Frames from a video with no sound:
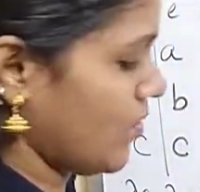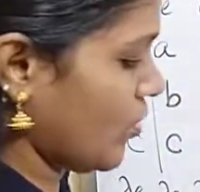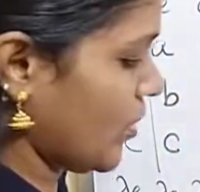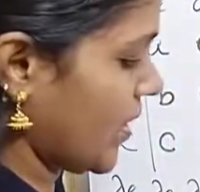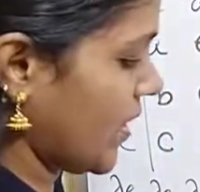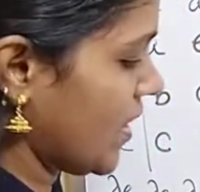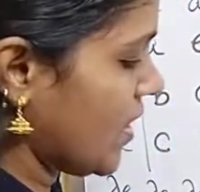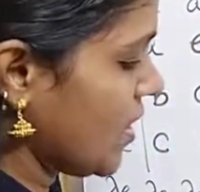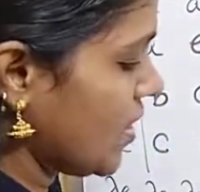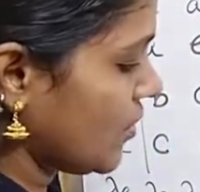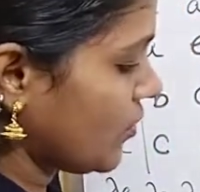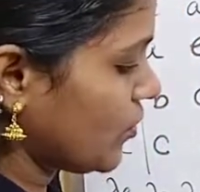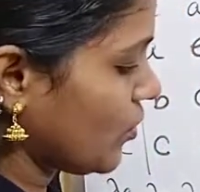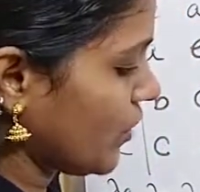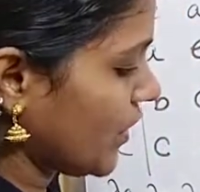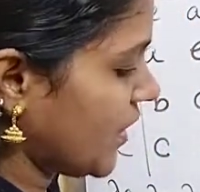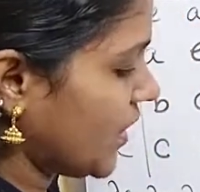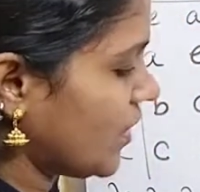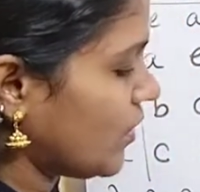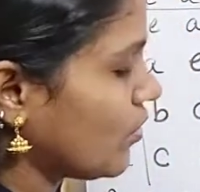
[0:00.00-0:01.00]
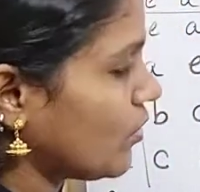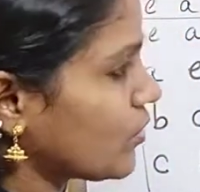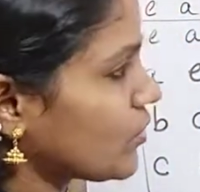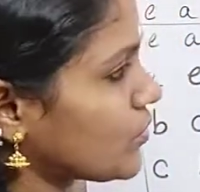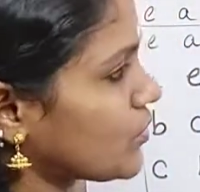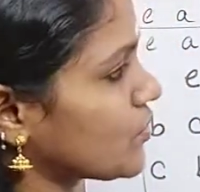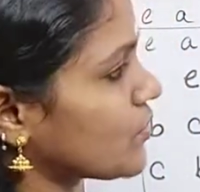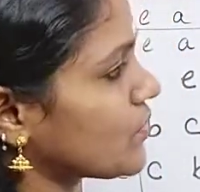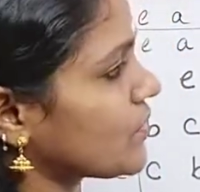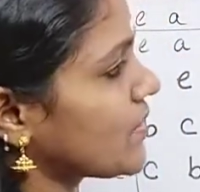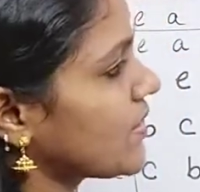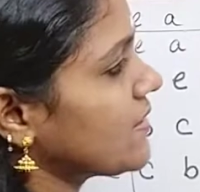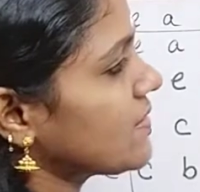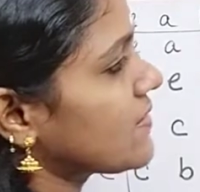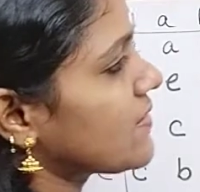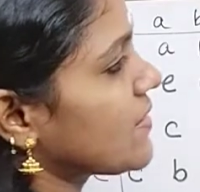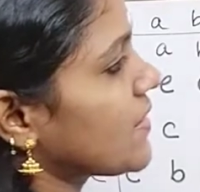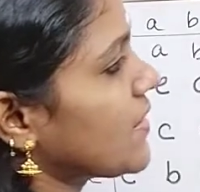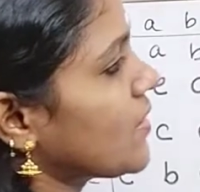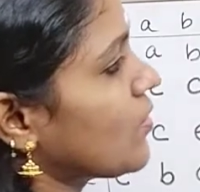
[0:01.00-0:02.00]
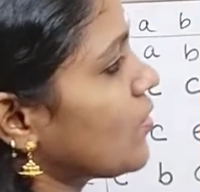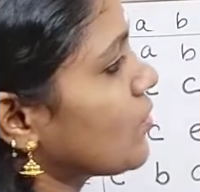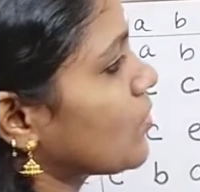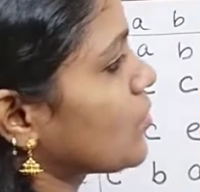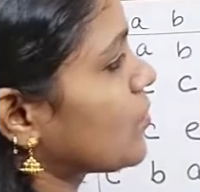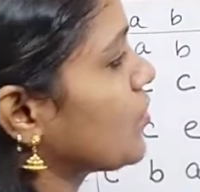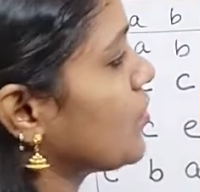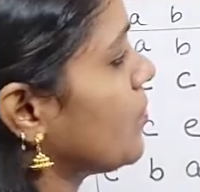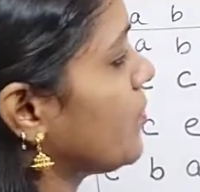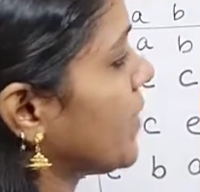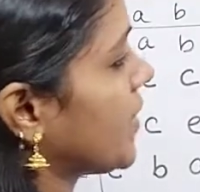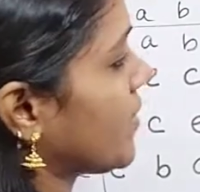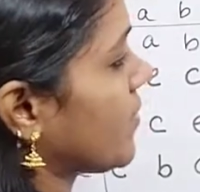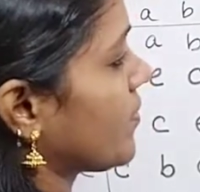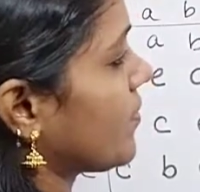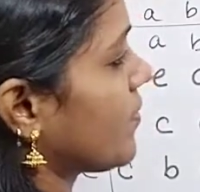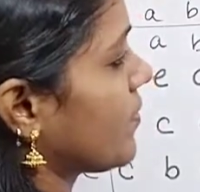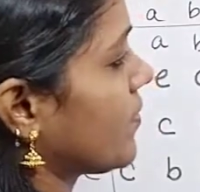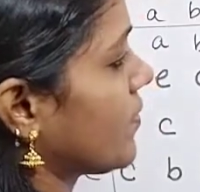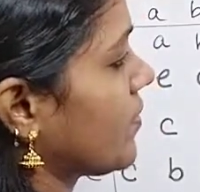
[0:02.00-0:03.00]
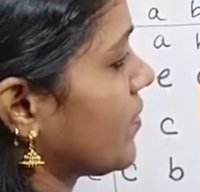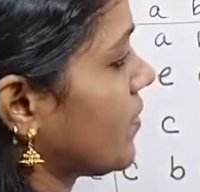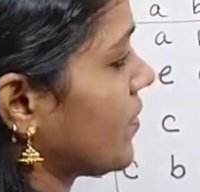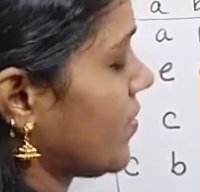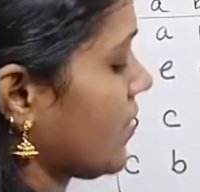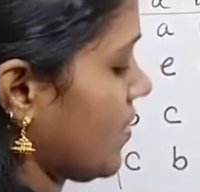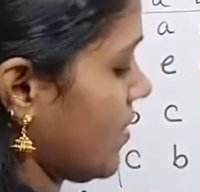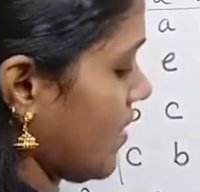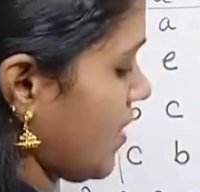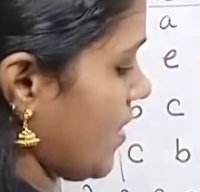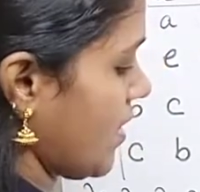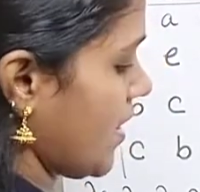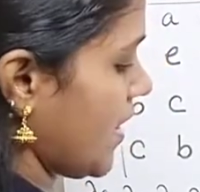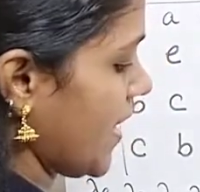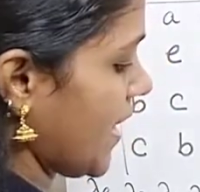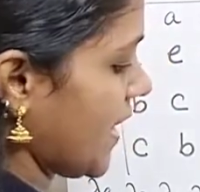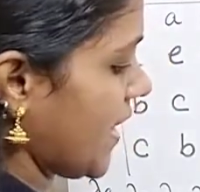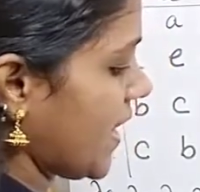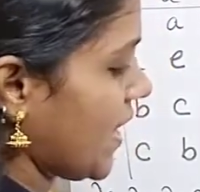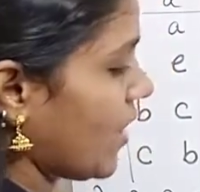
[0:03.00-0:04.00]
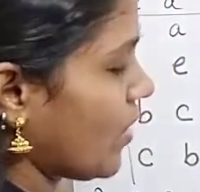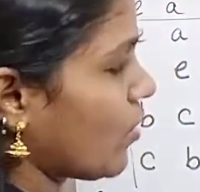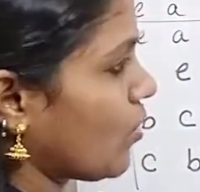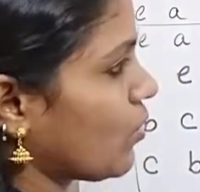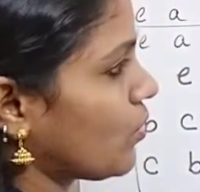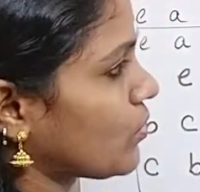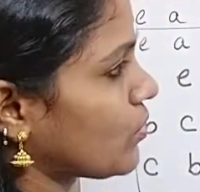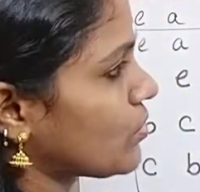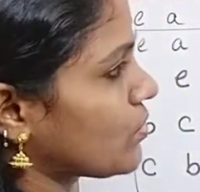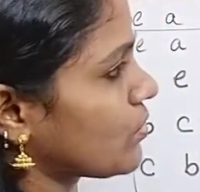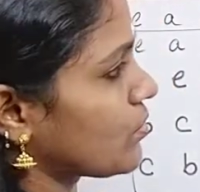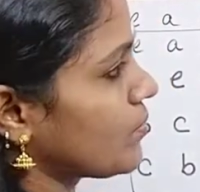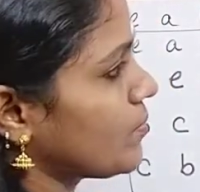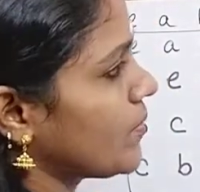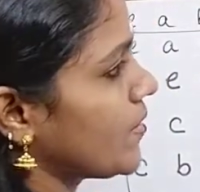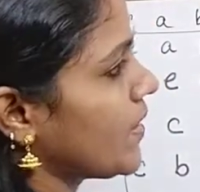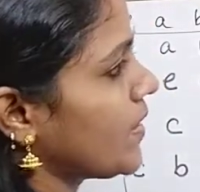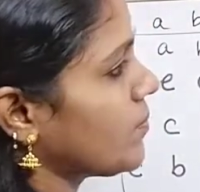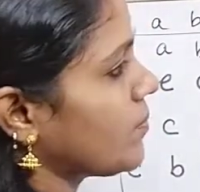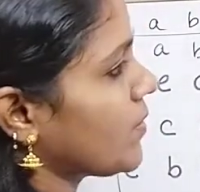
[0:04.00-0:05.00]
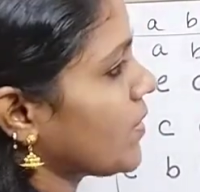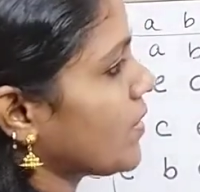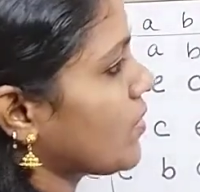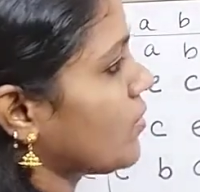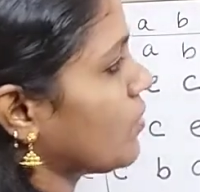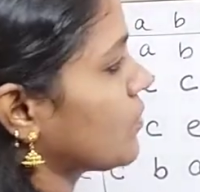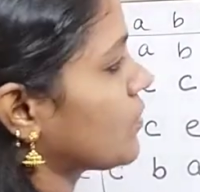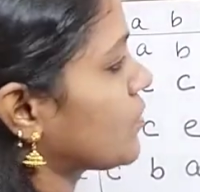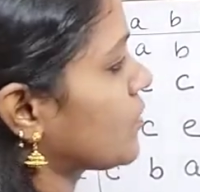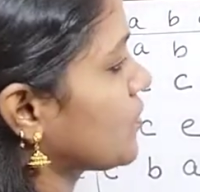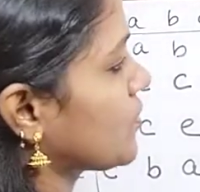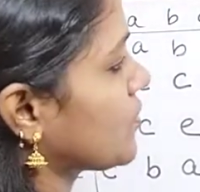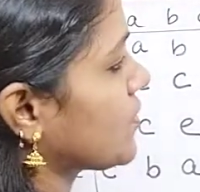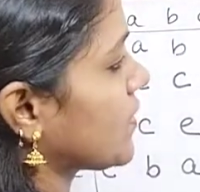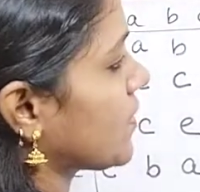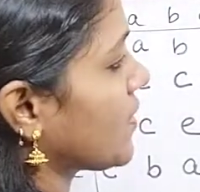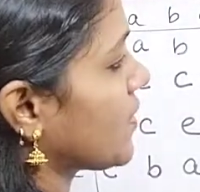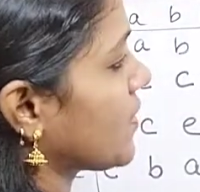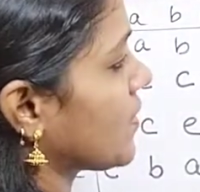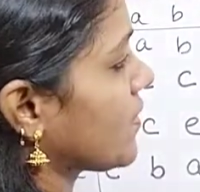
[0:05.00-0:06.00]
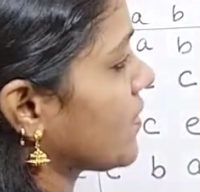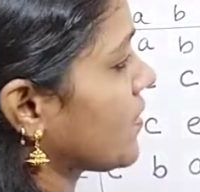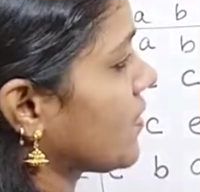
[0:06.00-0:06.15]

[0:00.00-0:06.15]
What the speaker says: Okay, so E goes to C, C goes to B. A goes to B, B goes to C.